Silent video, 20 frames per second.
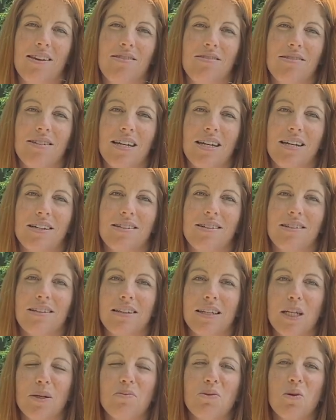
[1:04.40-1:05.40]
you need to
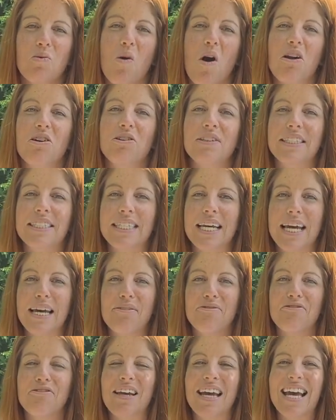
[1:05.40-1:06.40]
keep your water
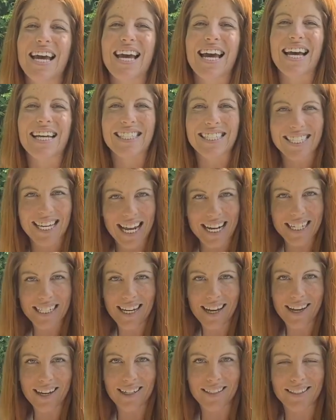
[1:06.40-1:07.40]
safe and
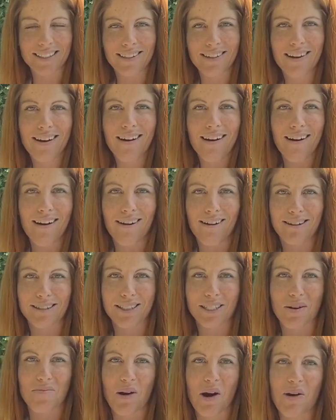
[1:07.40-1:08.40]
sanitized all
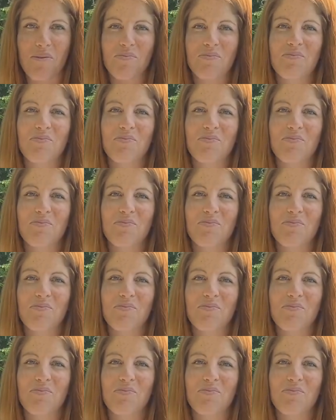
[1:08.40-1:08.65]
summer.